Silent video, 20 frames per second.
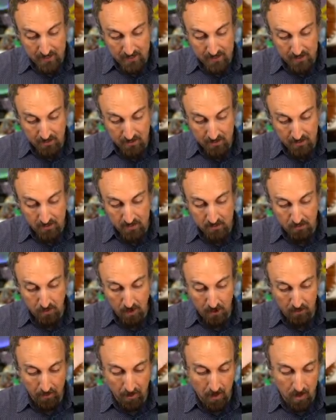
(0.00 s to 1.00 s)
so this is
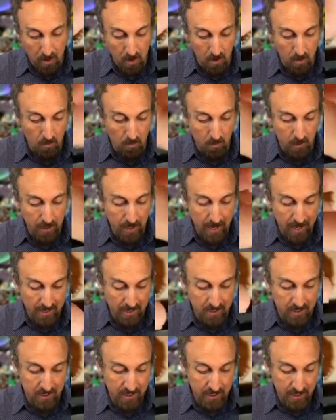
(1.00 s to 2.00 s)
probably all one
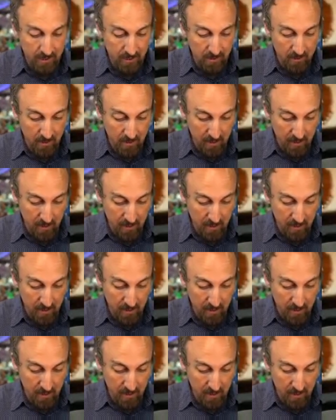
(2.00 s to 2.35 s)
action here.